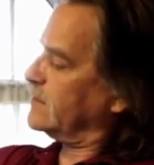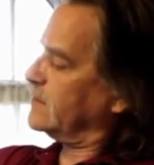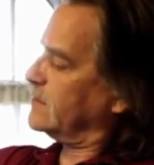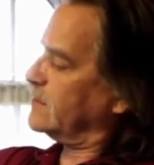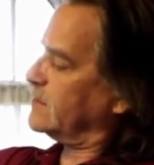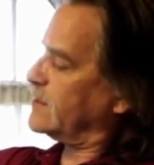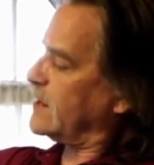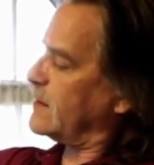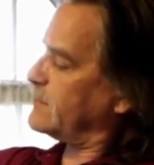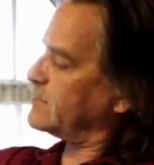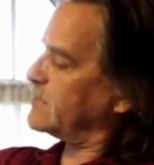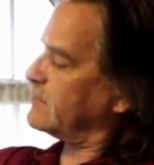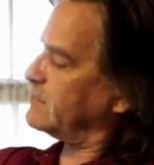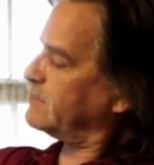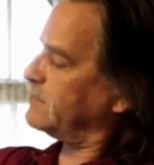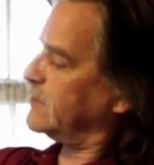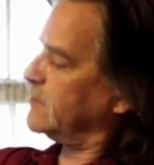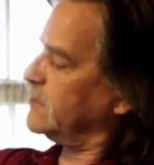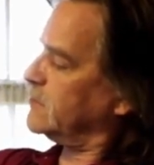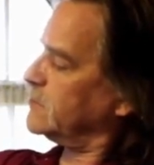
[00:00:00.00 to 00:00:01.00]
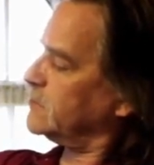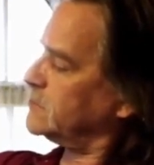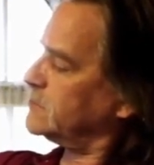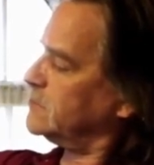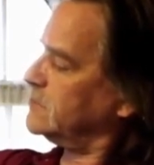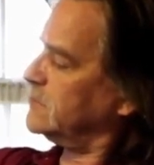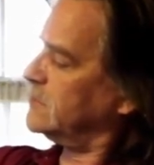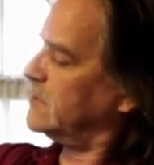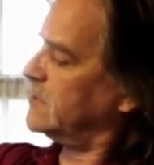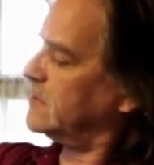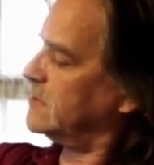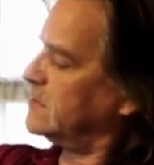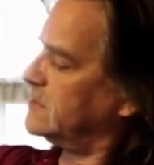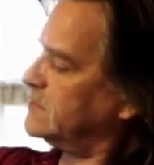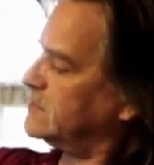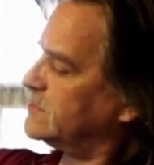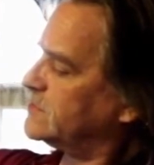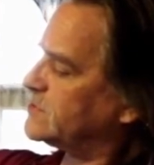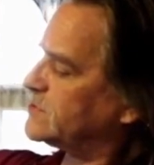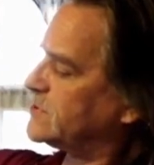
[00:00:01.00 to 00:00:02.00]
depth of field
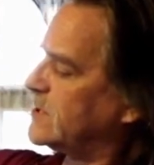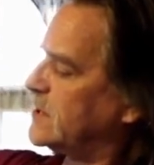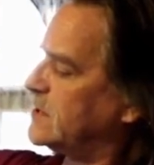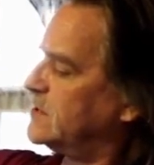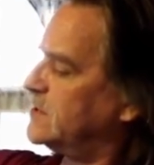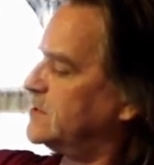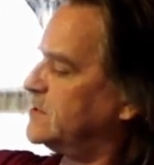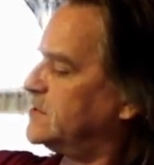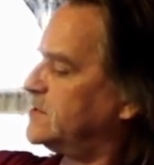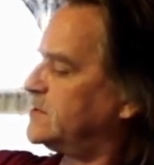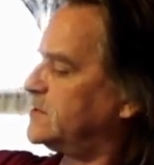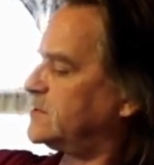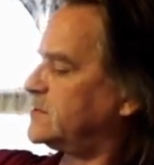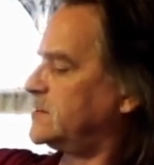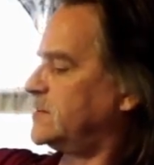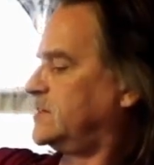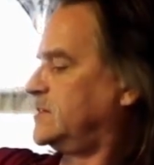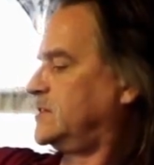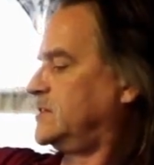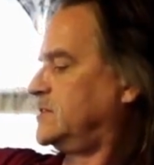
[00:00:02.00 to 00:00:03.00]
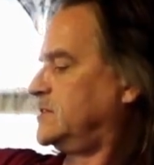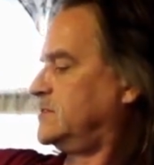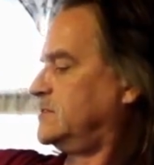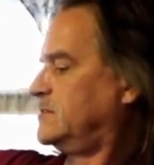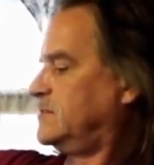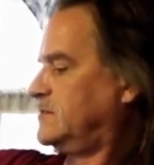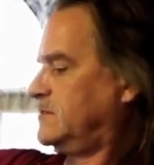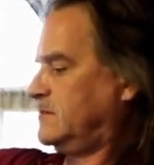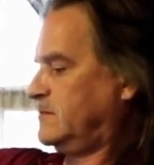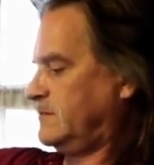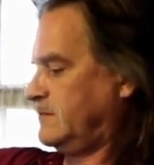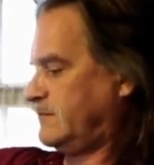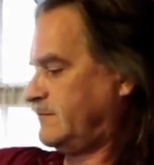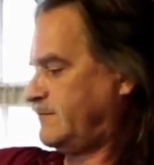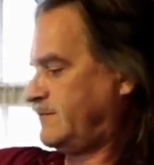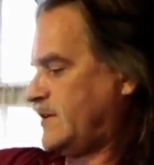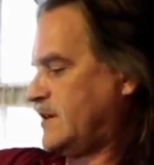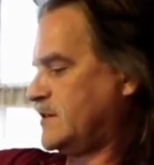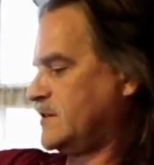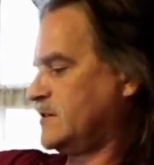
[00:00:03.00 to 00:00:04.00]
centered to the
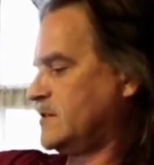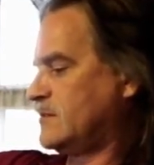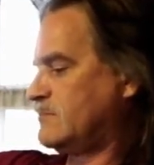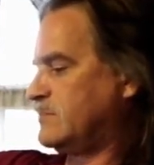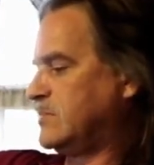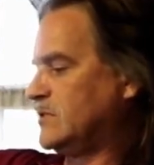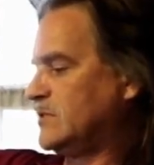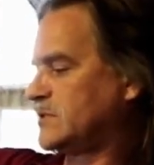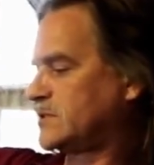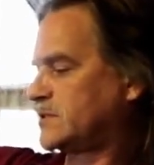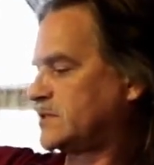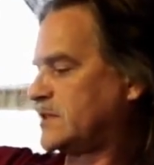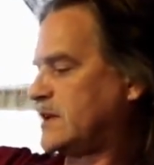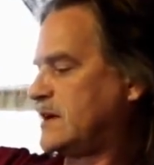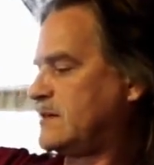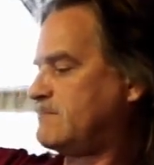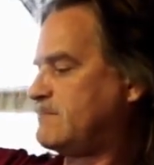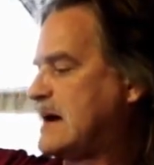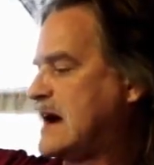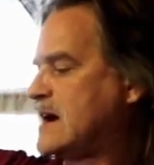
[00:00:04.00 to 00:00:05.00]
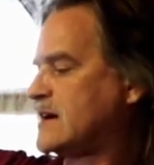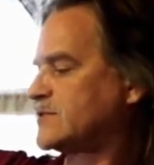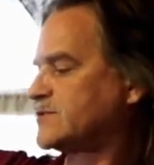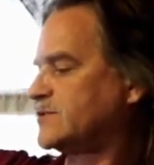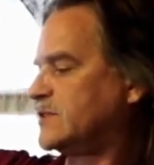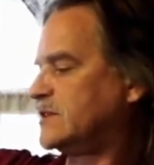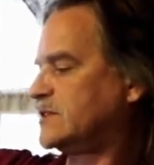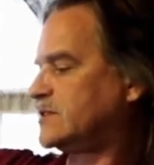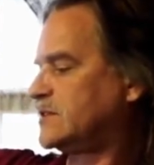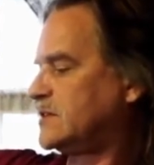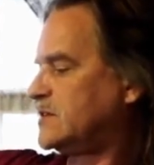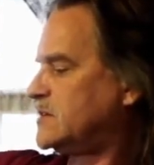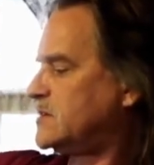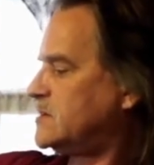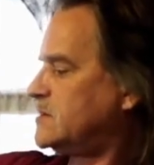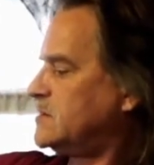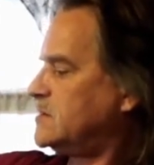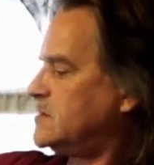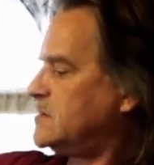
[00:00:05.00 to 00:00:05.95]
front of the book. That box right there.